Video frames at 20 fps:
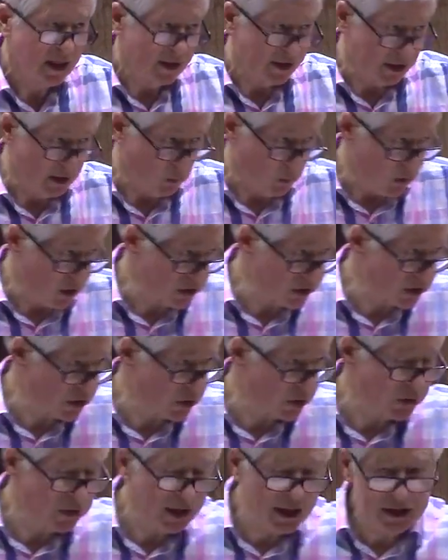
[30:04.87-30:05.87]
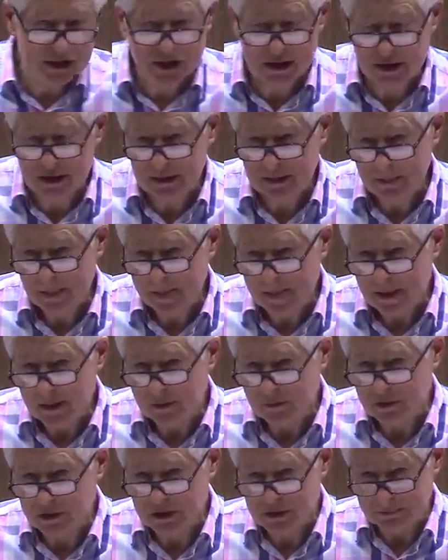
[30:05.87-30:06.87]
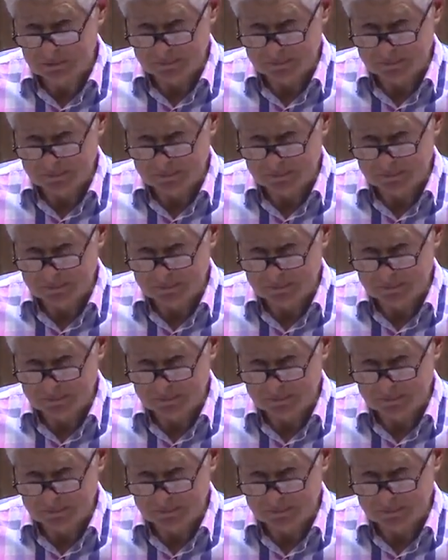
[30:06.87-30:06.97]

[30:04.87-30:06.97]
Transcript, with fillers: There was a creation which